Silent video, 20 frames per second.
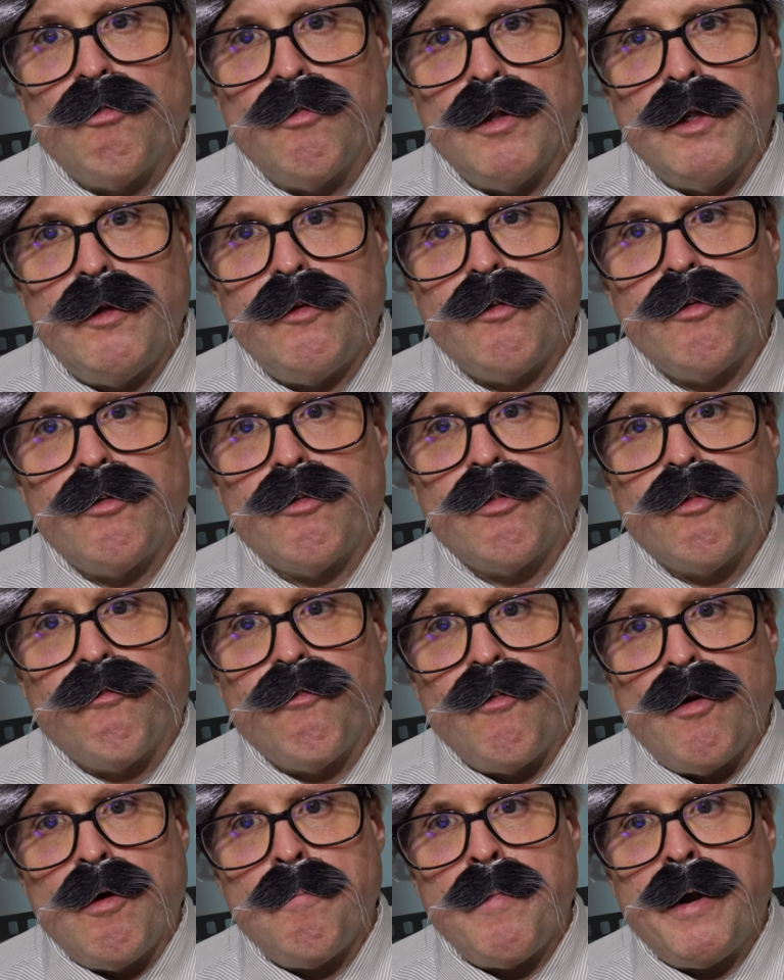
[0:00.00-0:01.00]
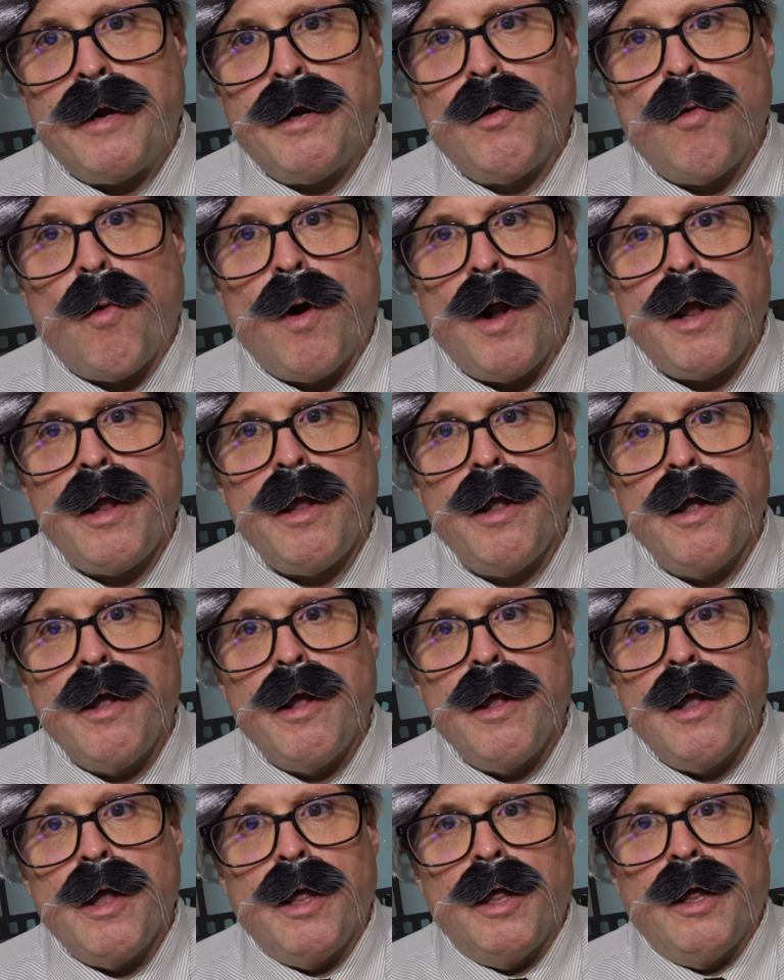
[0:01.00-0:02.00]
releases the film anyway,
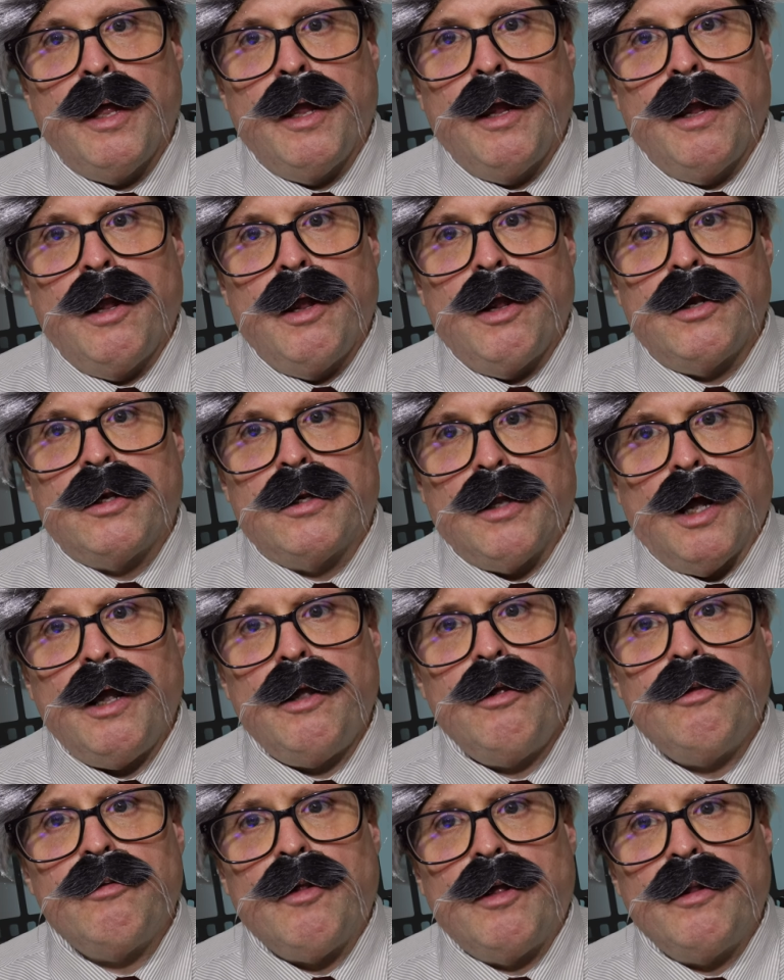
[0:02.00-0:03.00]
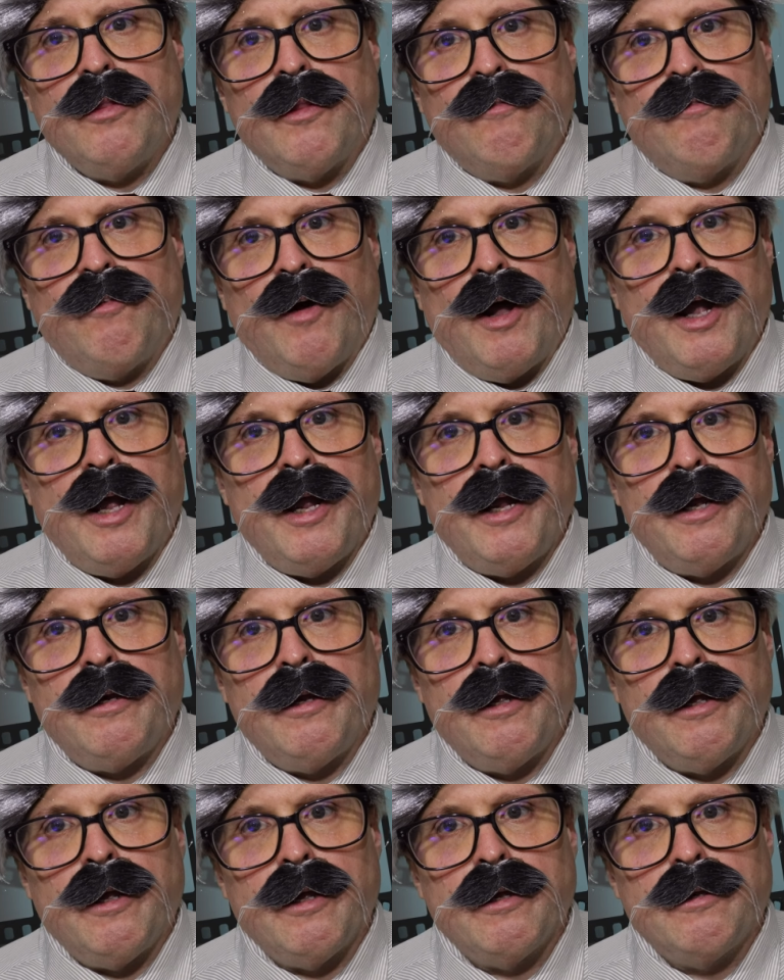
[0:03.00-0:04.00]
dies on the
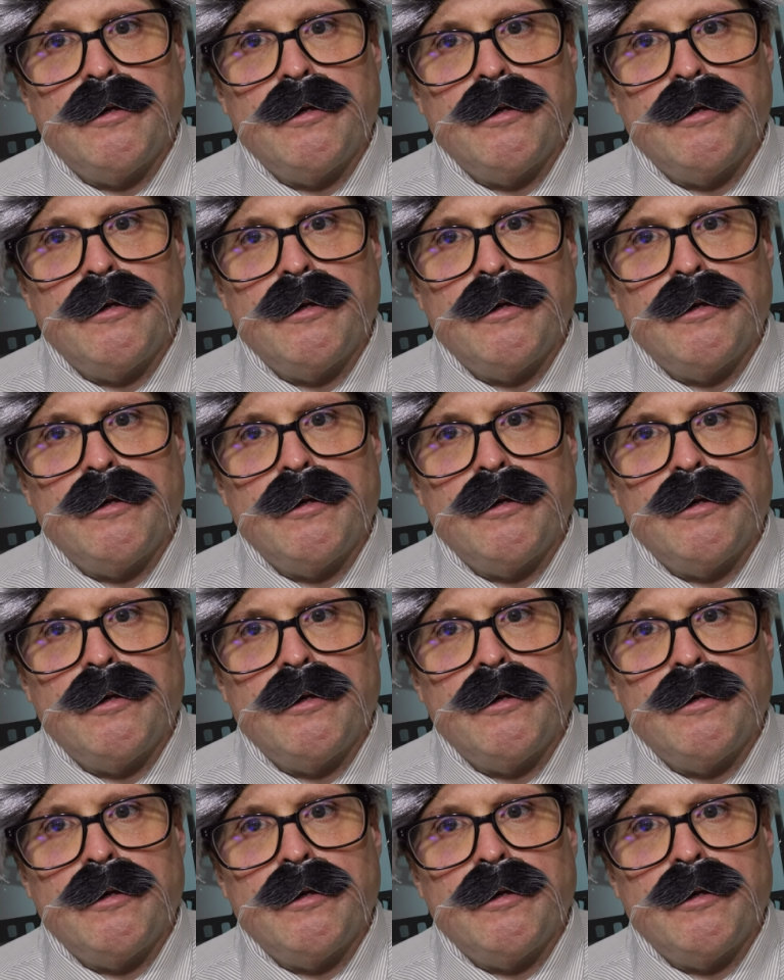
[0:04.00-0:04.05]
vine,